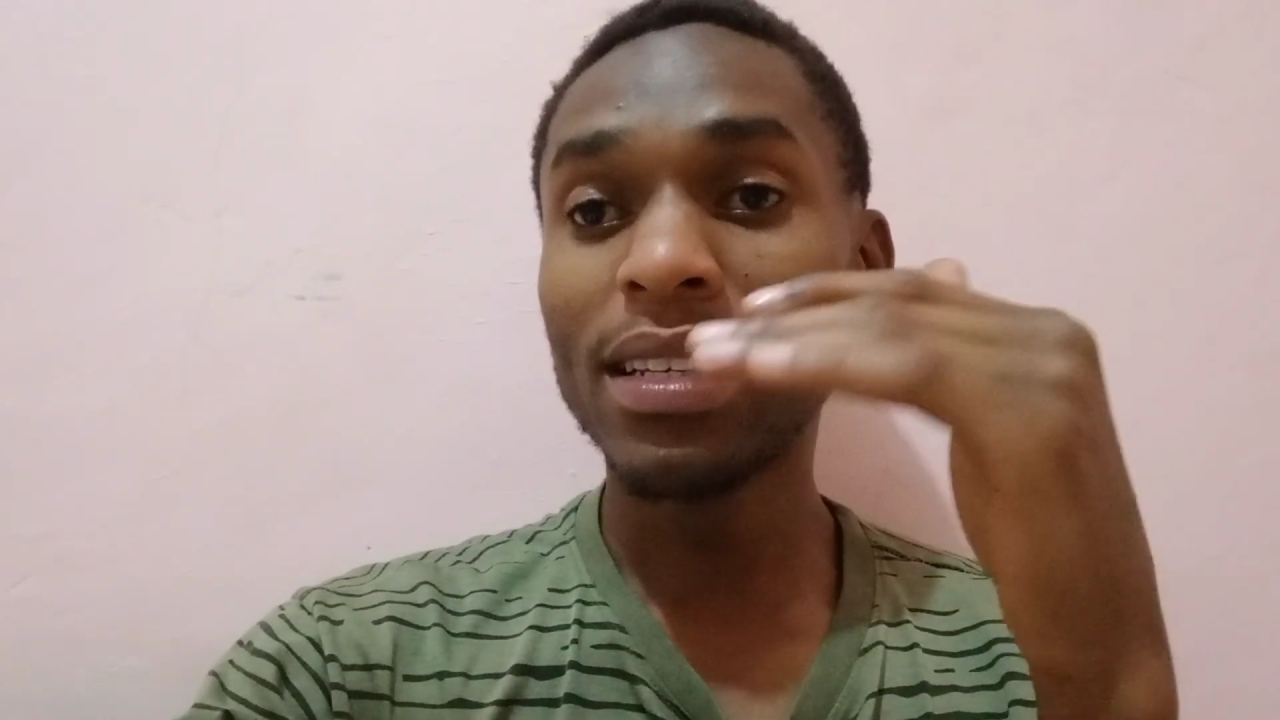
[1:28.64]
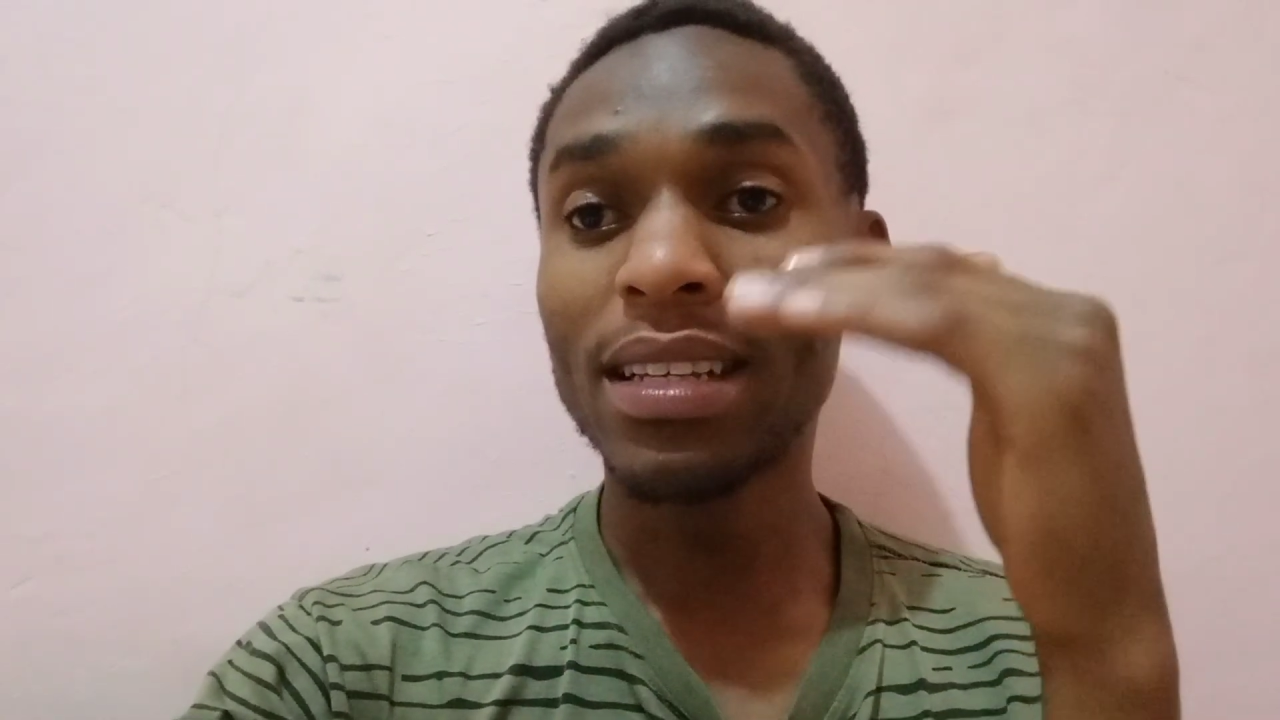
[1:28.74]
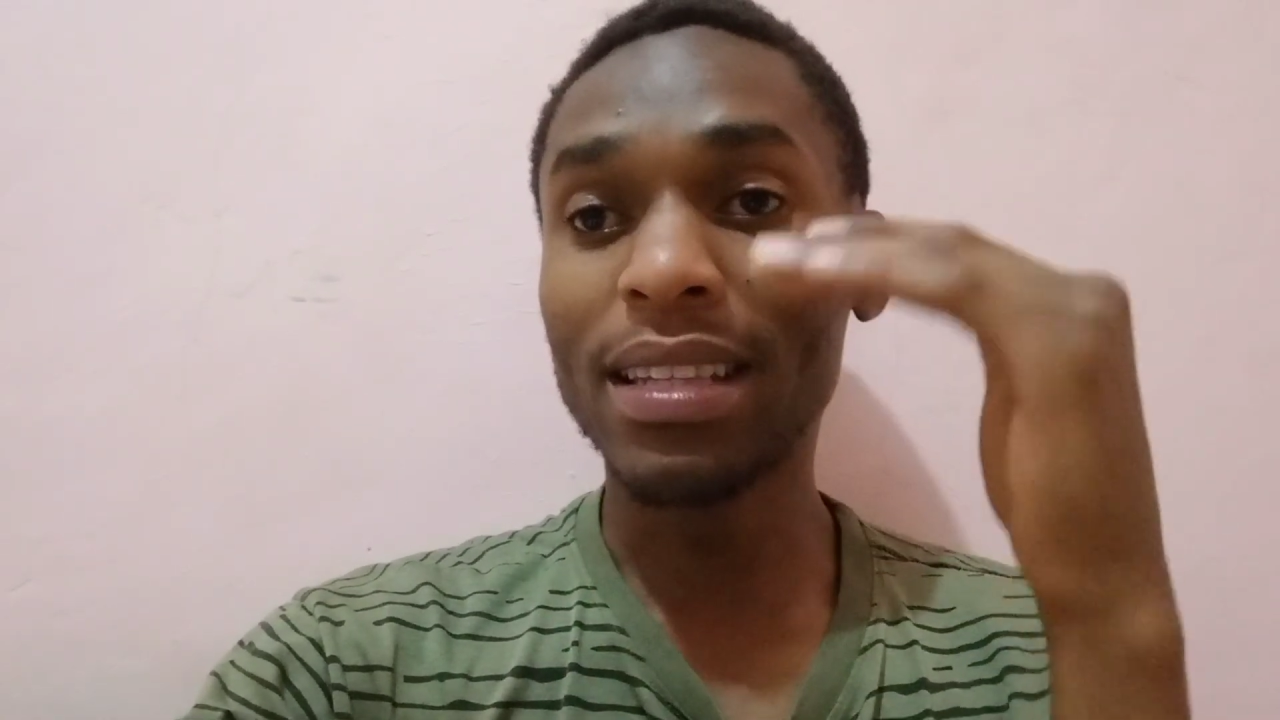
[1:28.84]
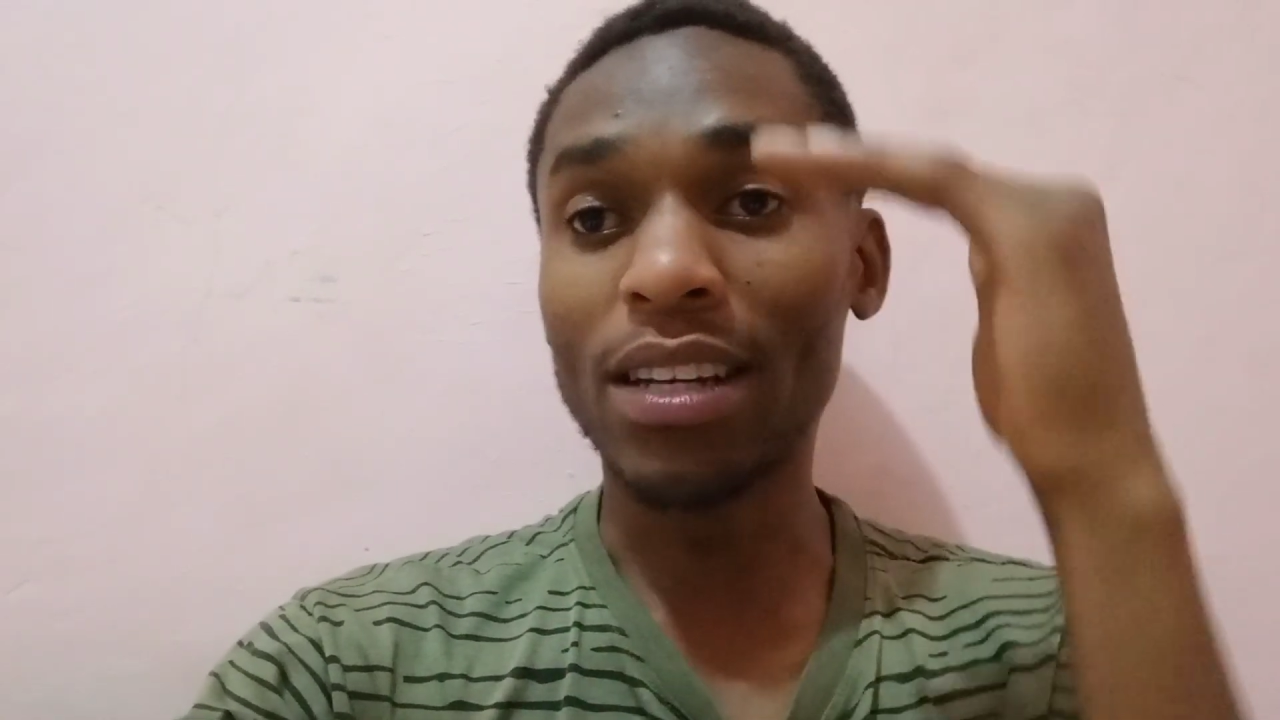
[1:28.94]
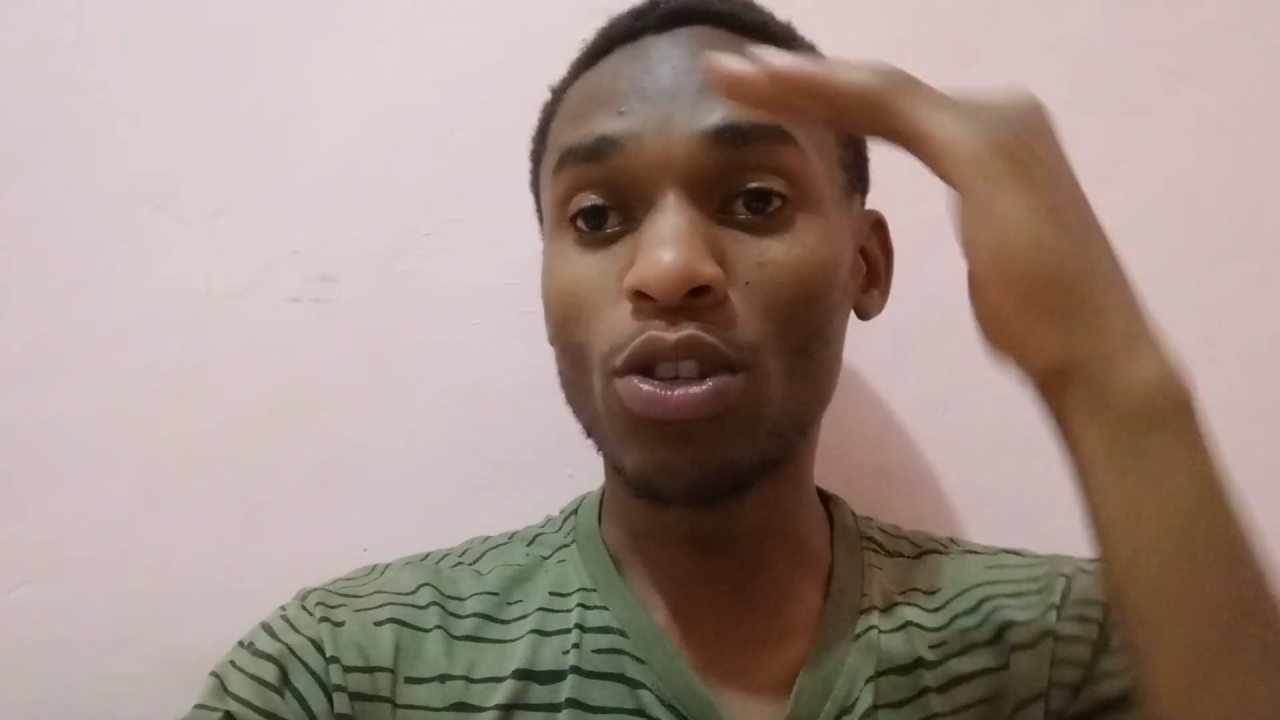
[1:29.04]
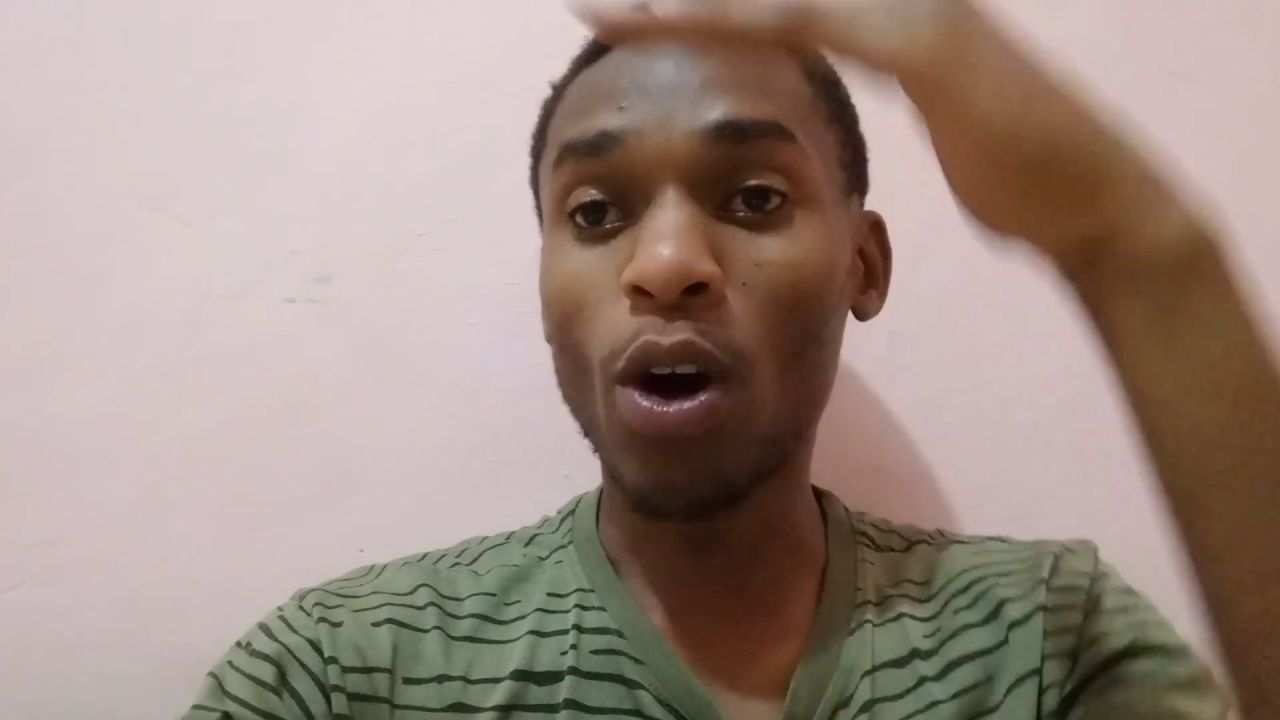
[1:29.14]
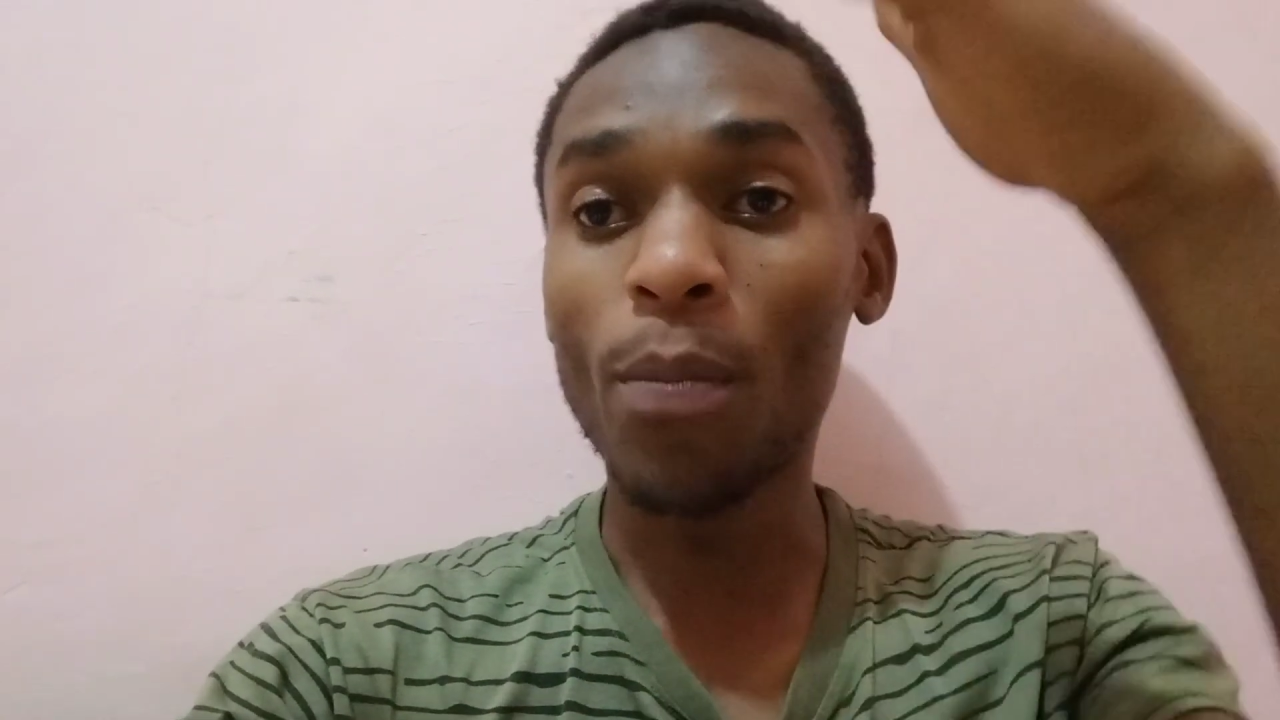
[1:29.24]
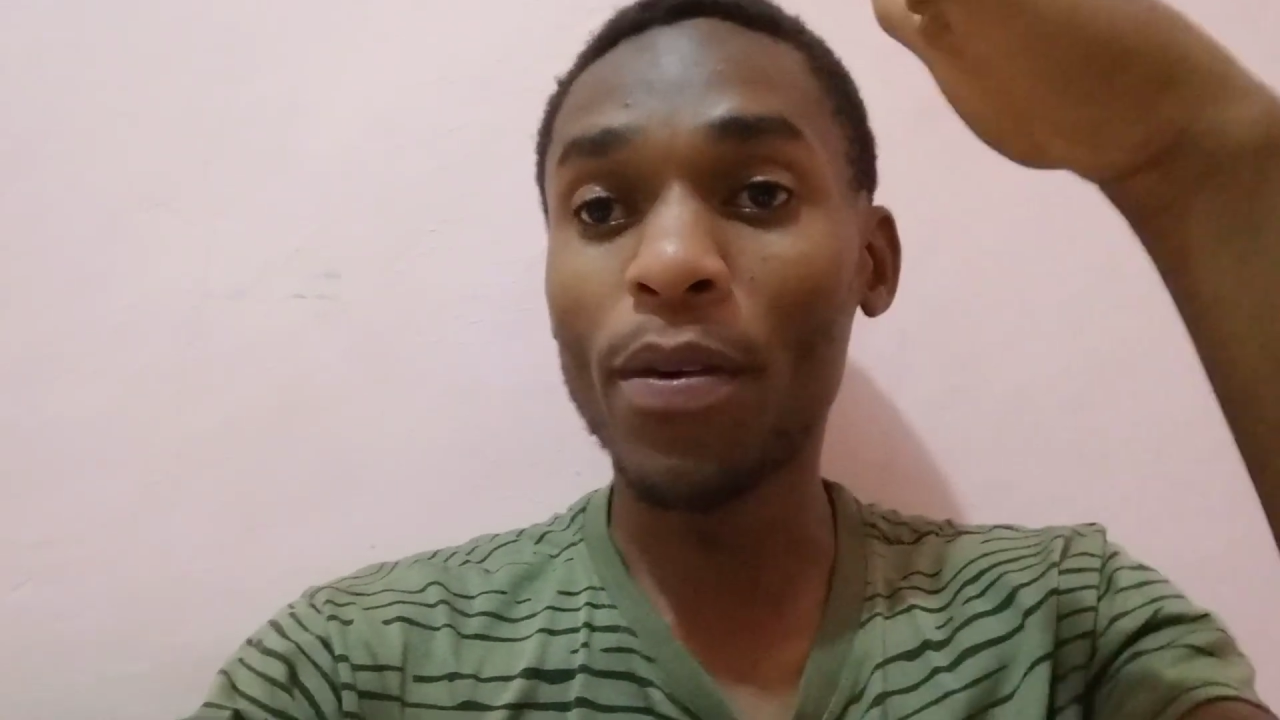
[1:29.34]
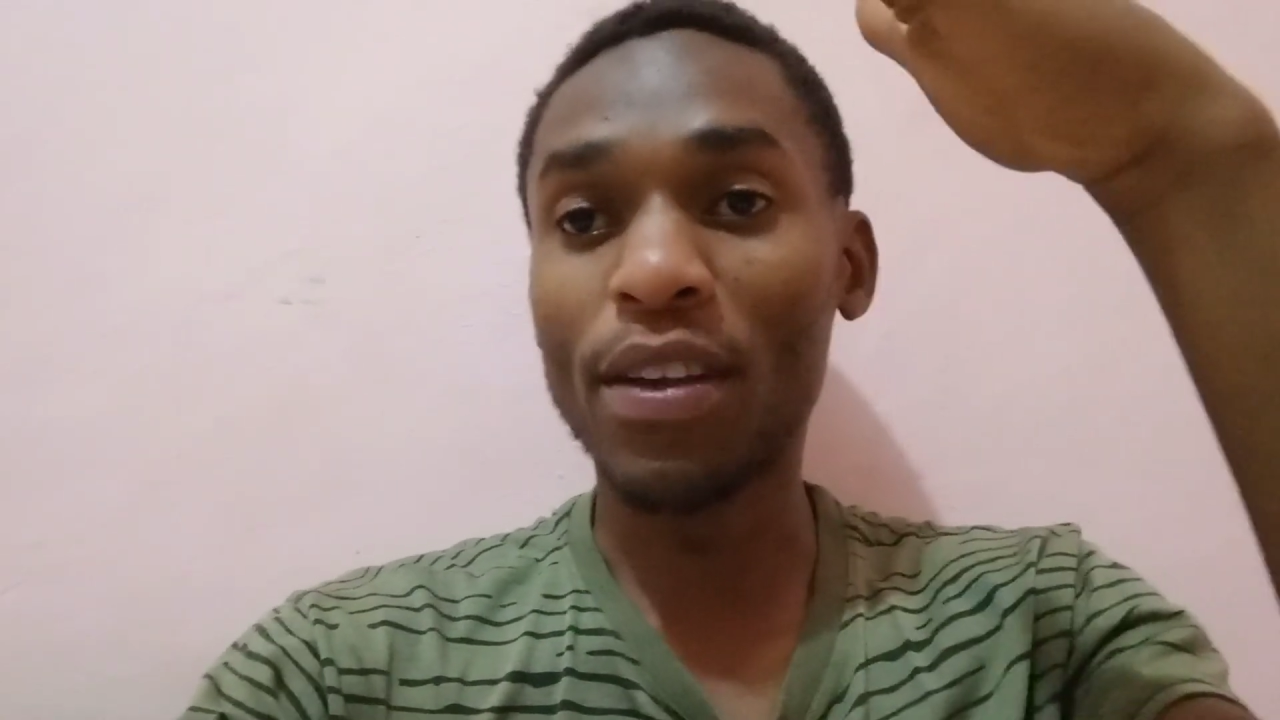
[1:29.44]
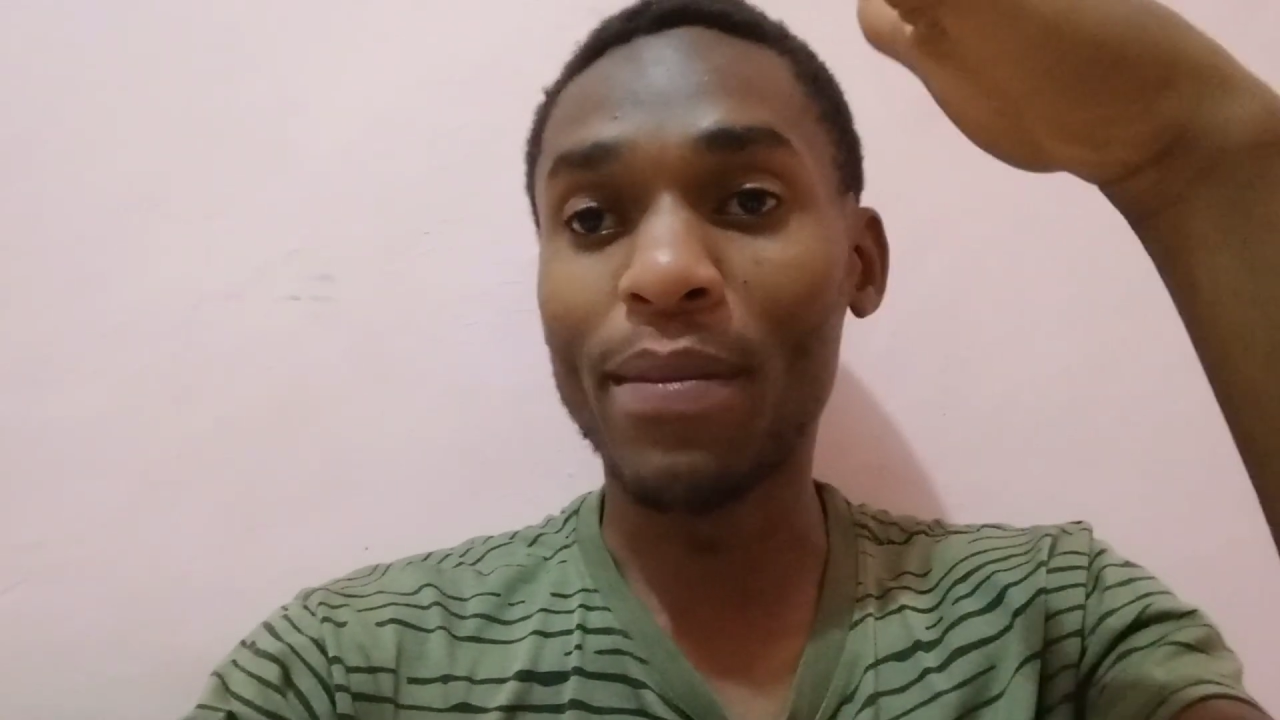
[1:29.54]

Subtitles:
the top of